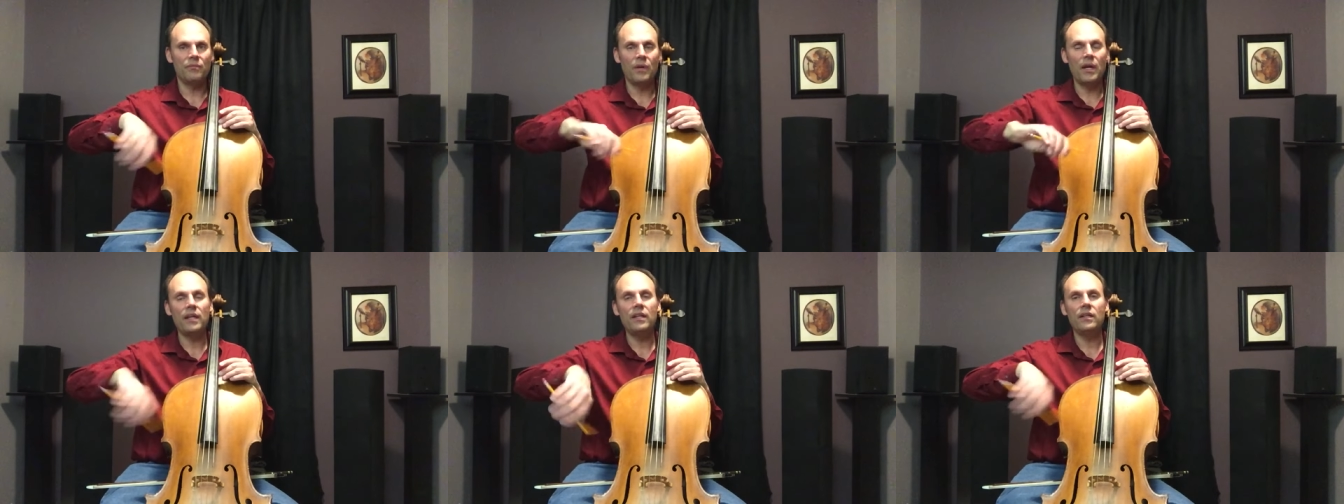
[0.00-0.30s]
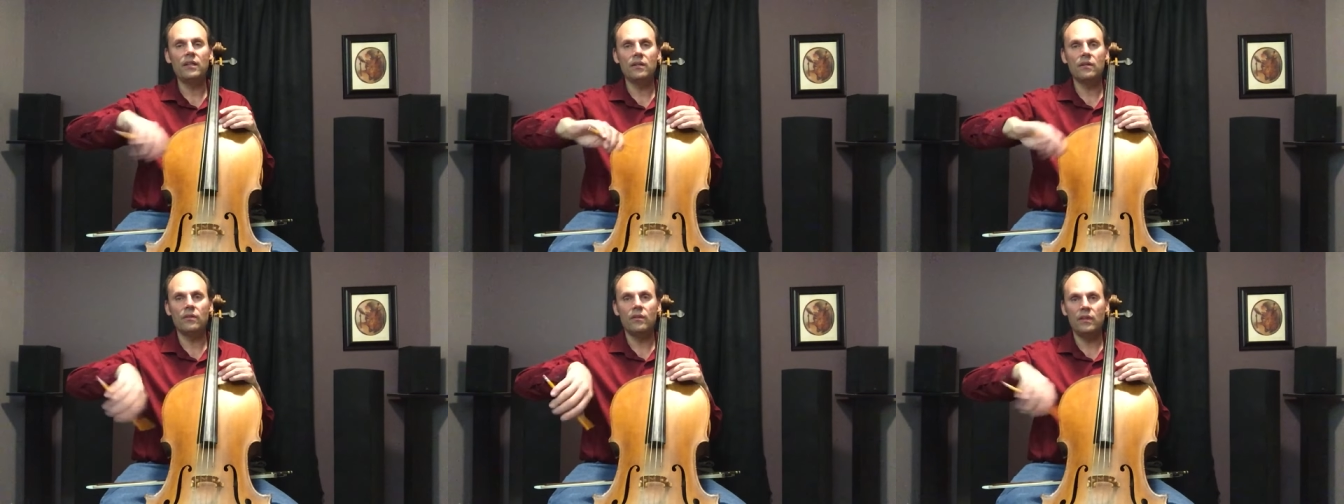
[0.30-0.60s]
Right
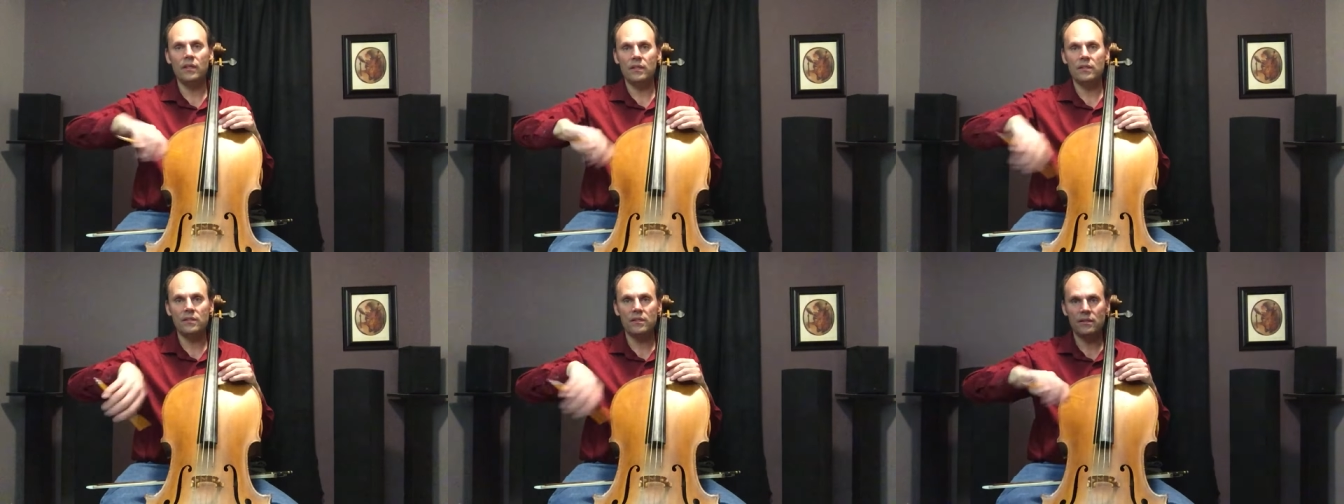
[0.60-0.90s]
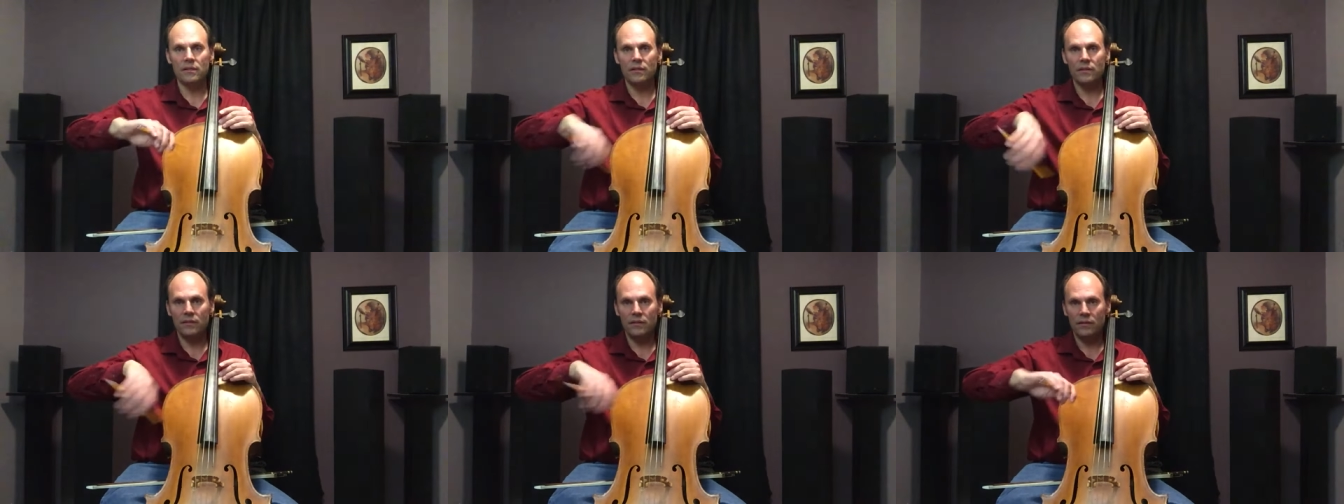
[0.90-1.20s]
here,
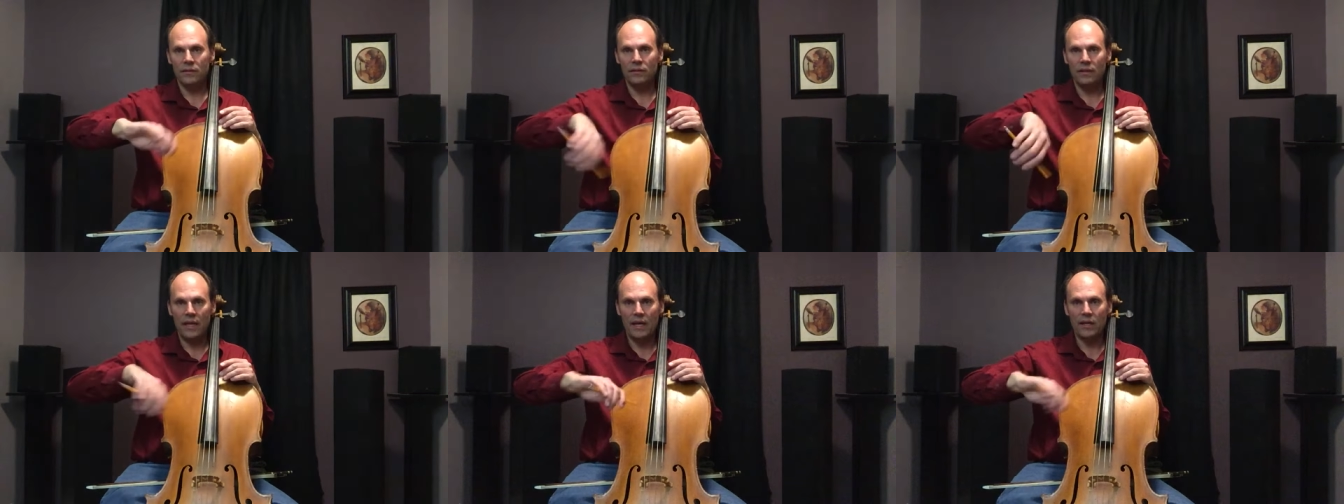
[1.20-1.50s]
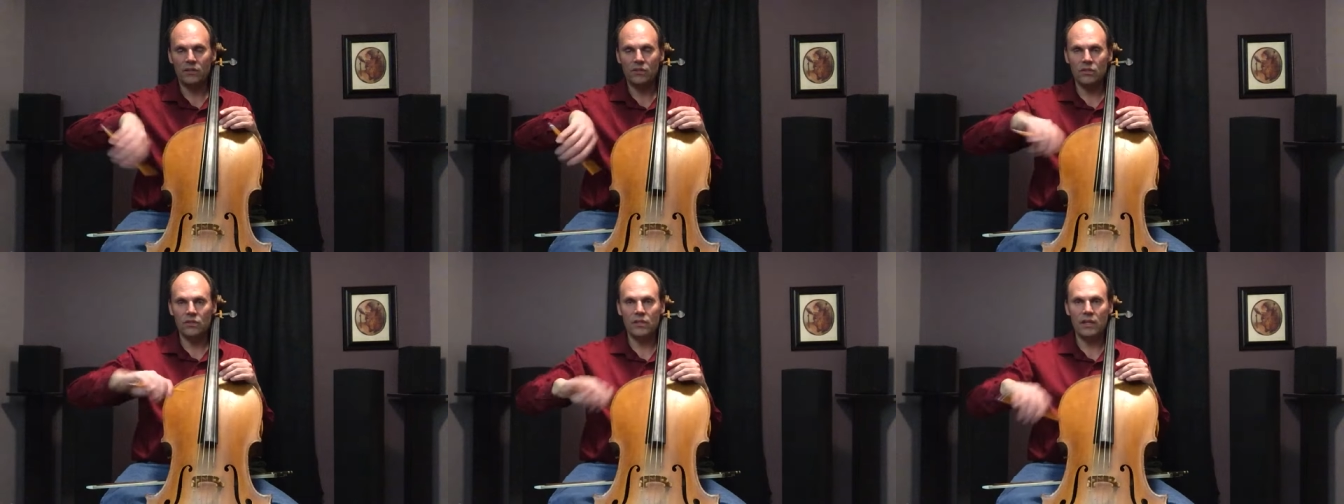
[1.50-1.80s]
this
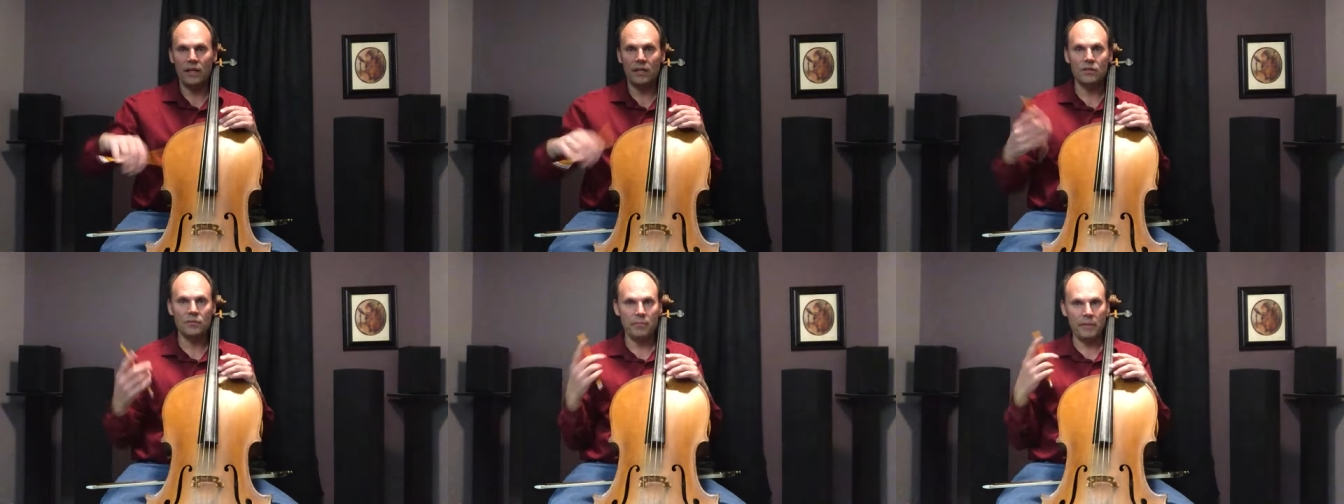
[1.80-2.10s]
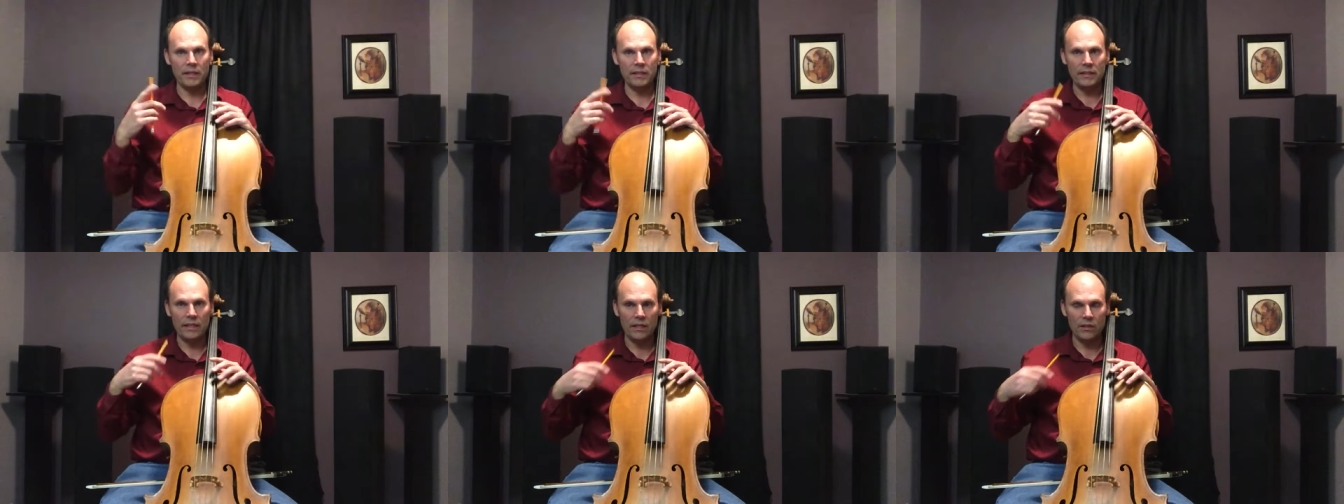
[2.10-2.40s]
exercise
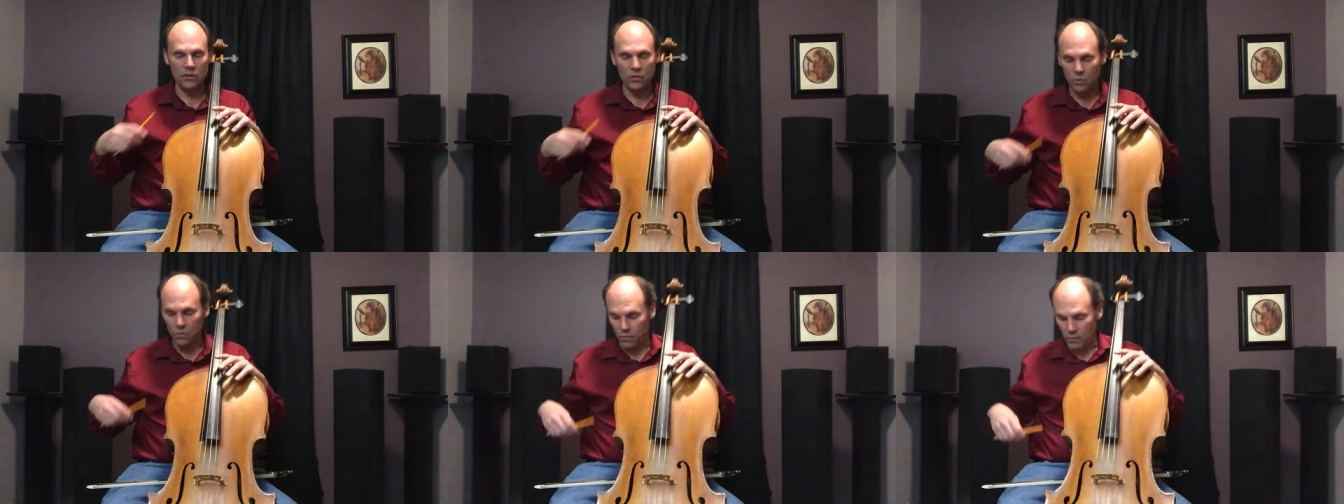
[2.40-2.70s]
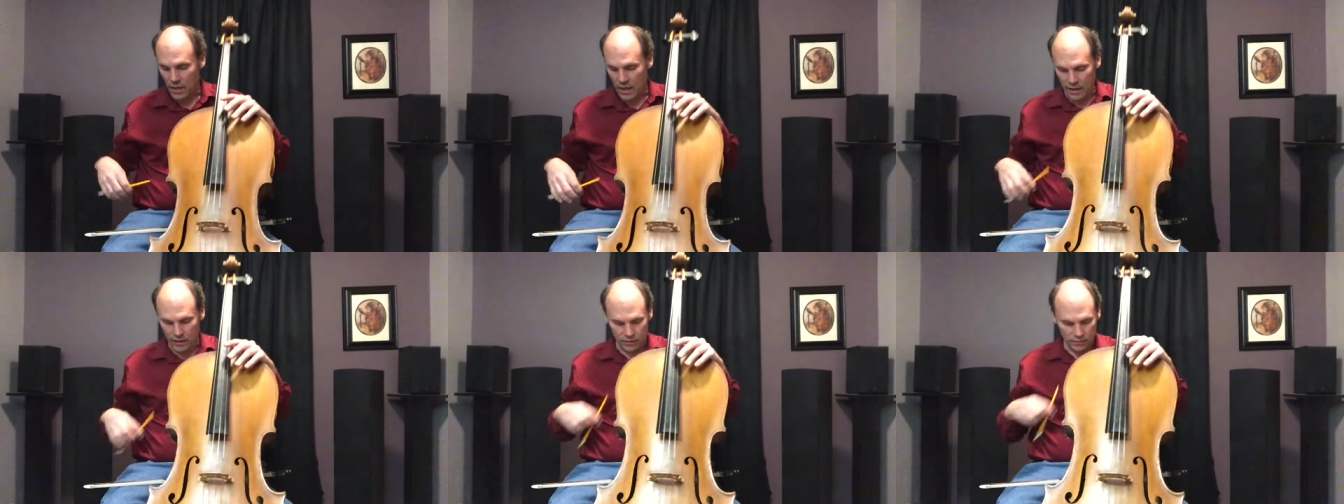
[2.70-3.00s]
might take you a
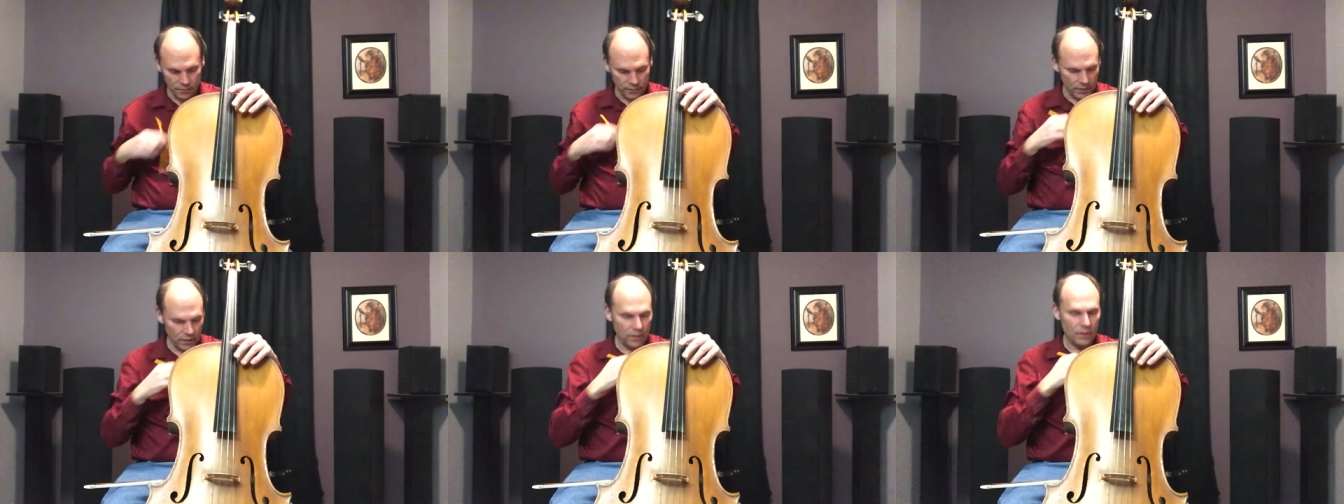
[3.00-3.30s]
while.